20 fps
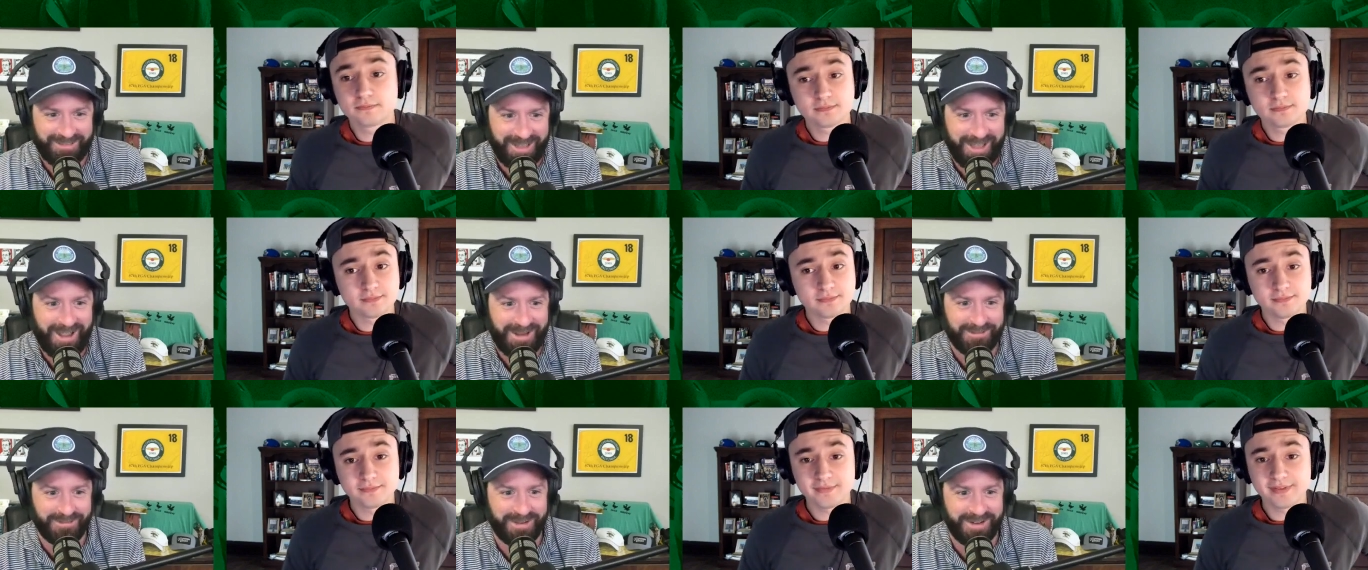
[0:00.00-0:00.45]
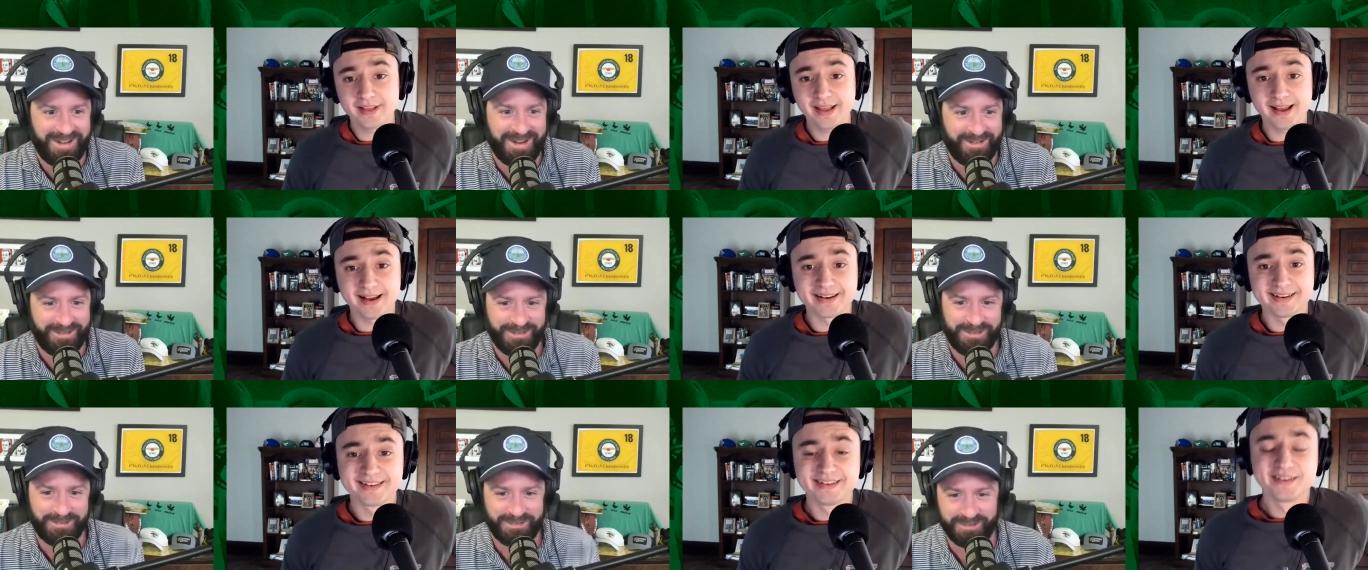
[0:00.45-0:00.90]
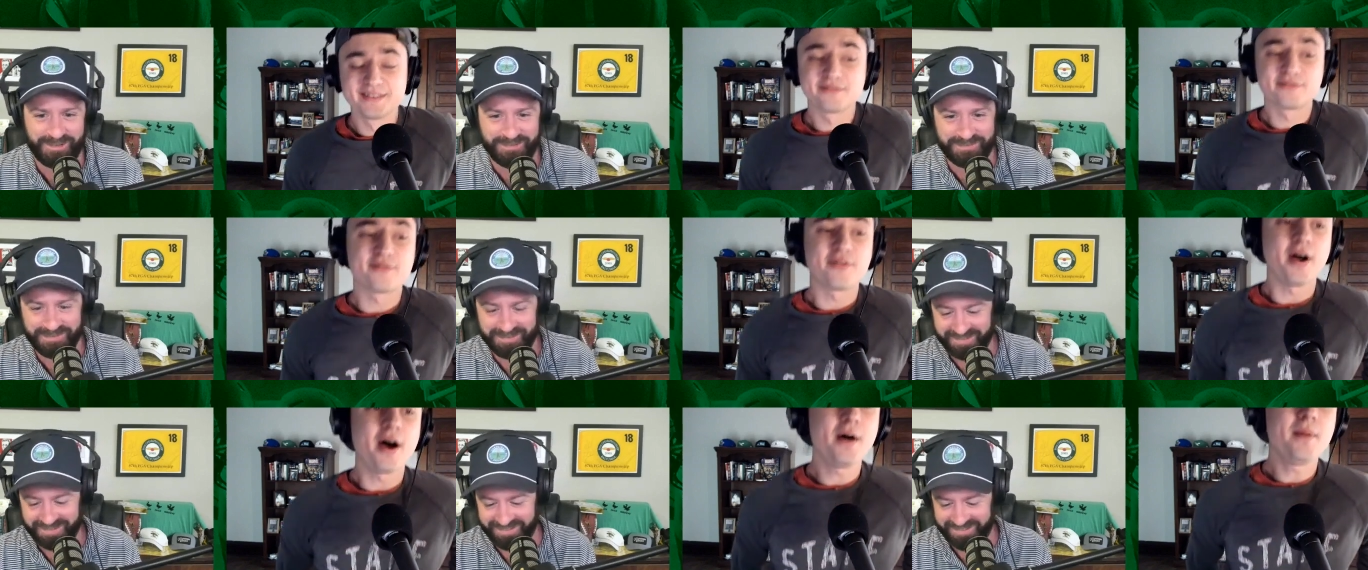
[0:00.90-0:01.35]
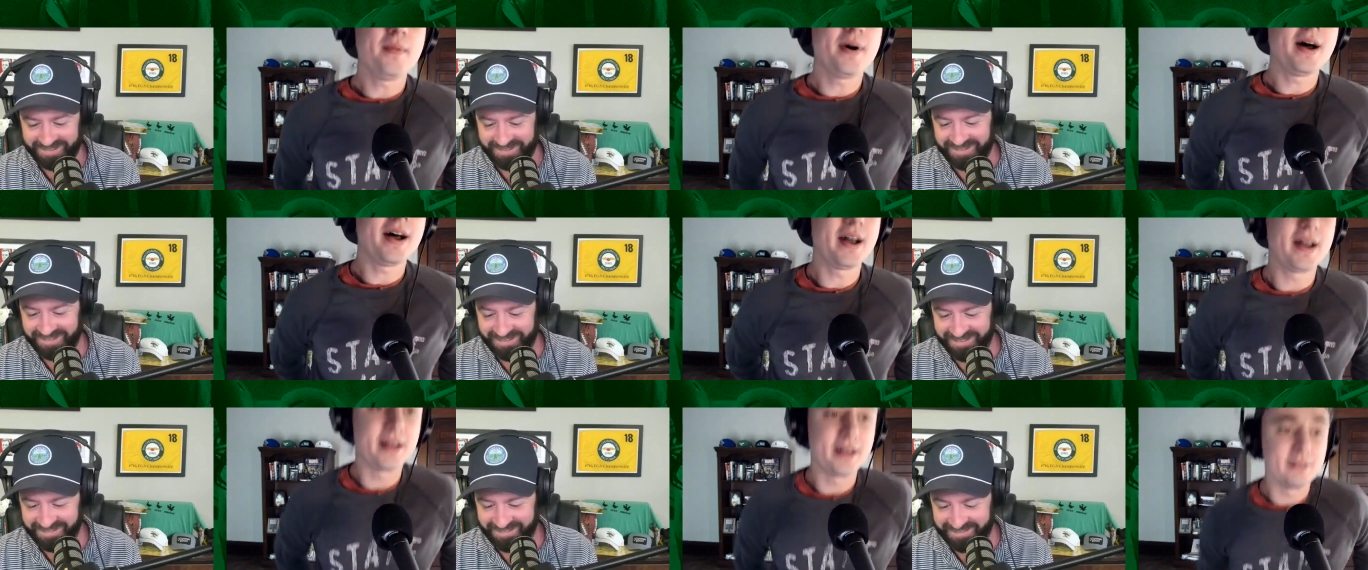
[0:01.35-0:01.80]
Speaker 1: live right yeah, now. From
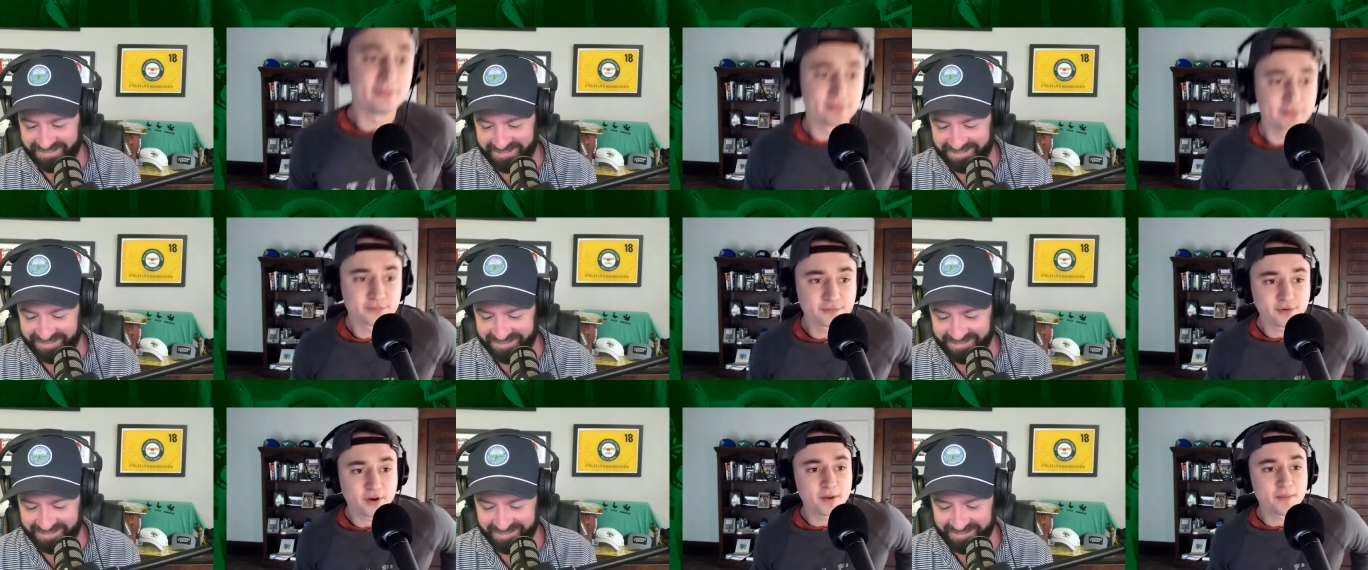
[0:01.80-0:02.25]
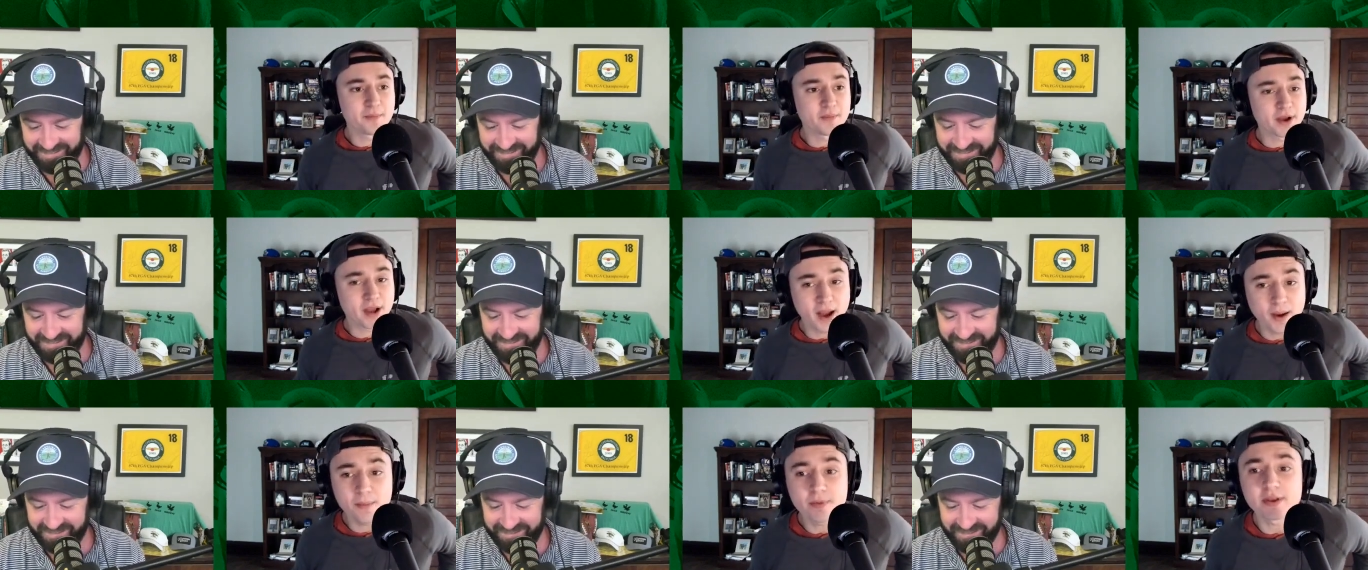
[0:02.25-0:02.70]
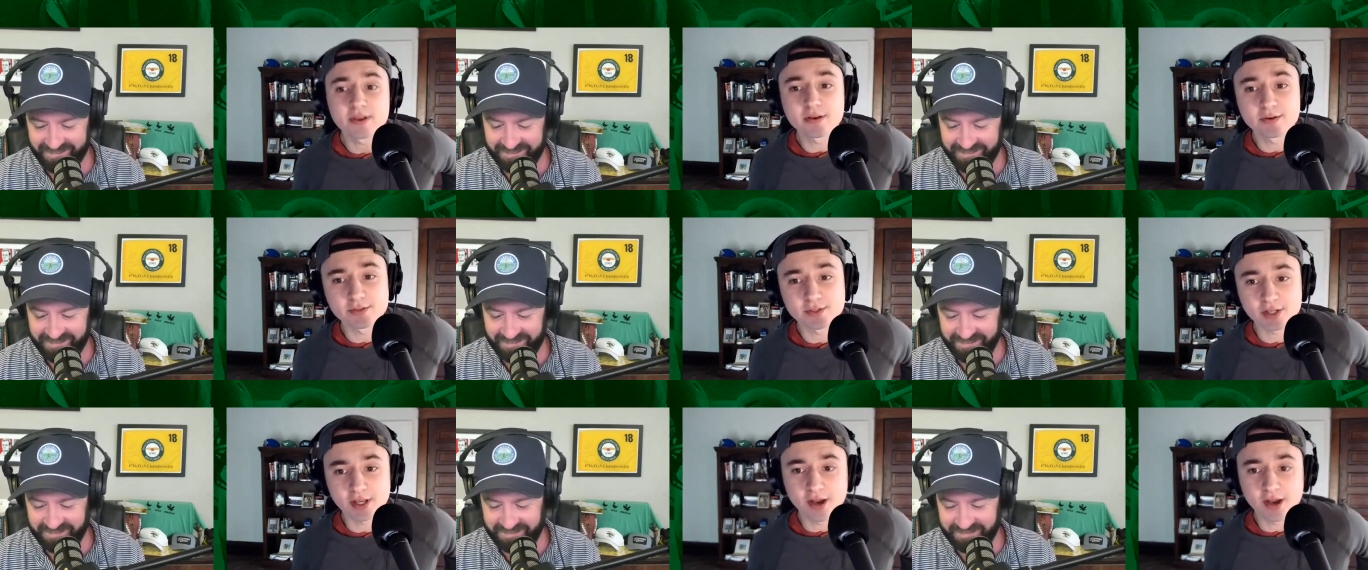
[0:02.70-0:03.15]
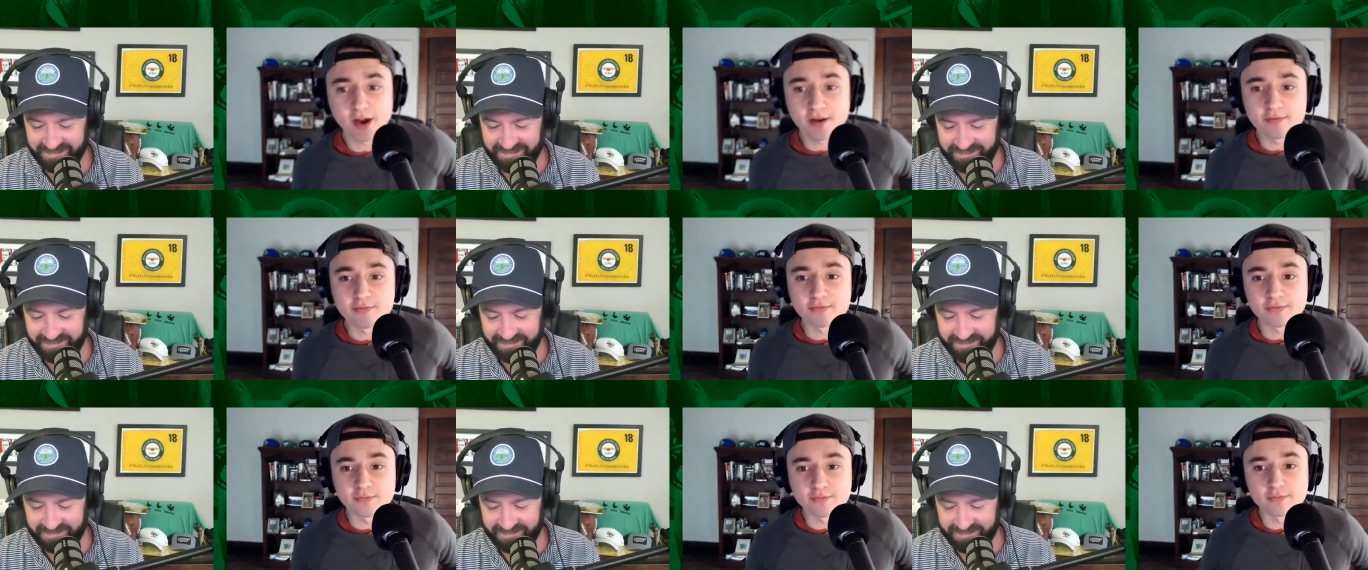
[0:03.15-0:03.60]
uh, from a couple years ago,
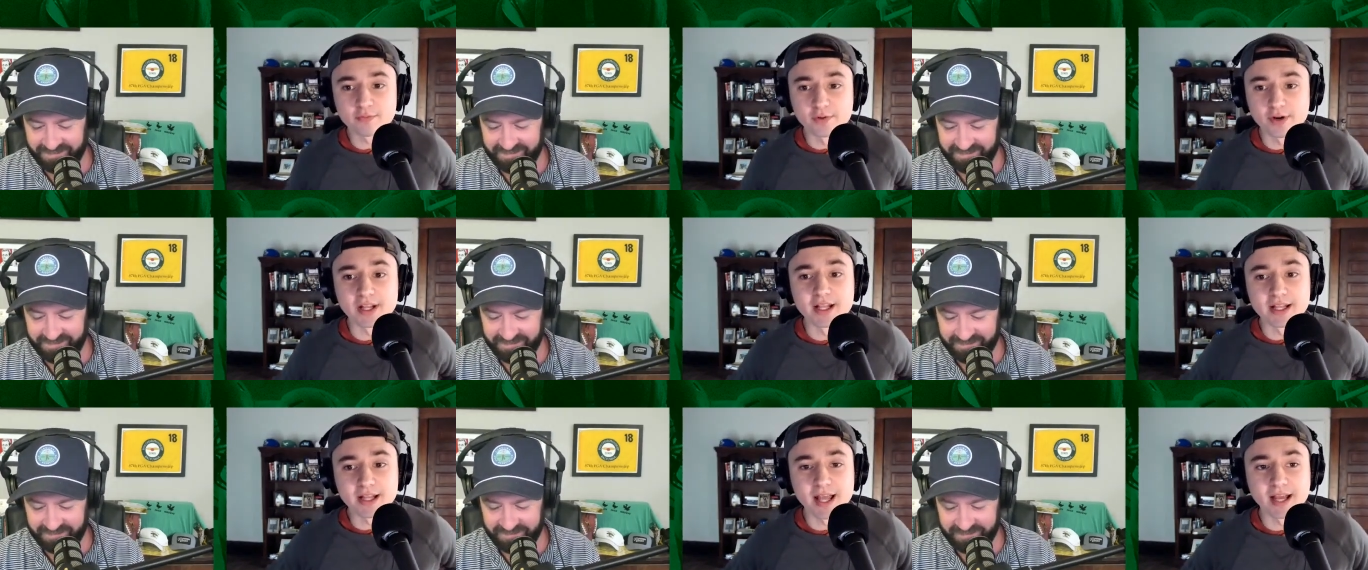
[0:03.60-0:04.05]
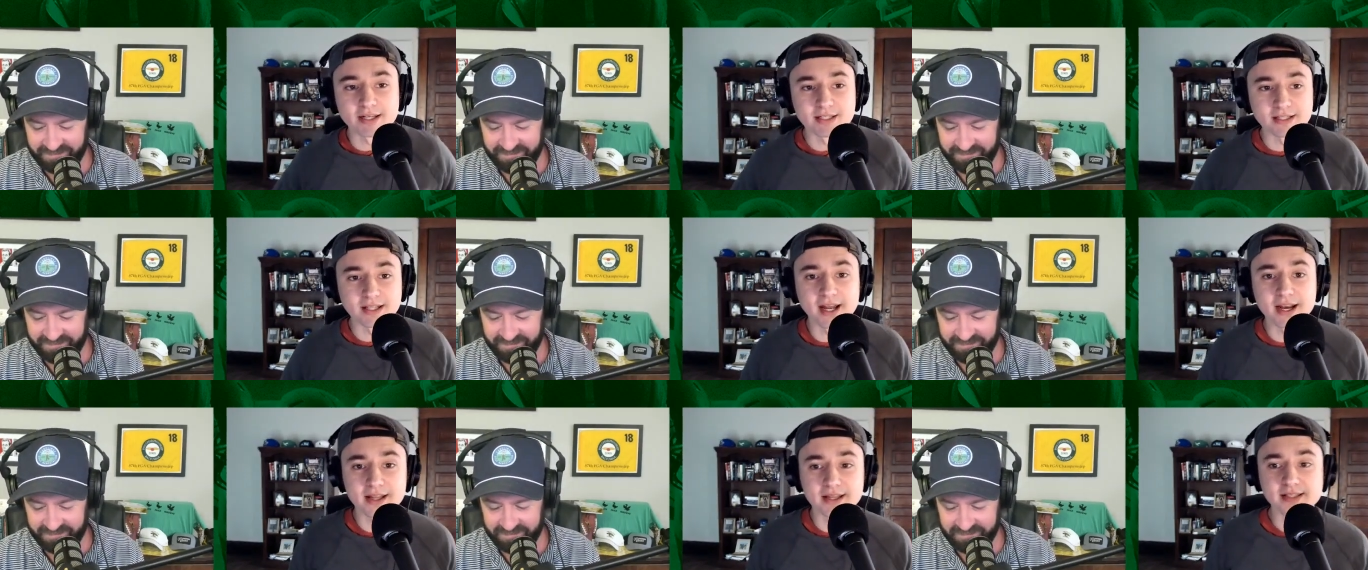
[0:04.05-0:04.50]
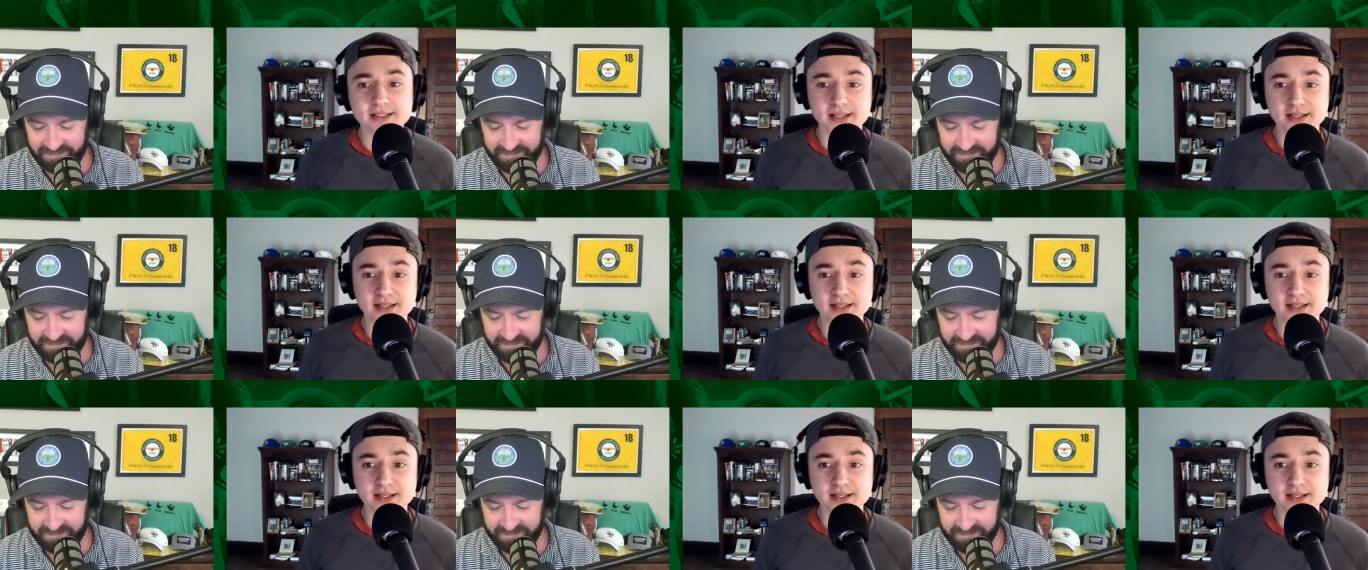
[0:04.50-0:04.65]
I've really liked a lot of these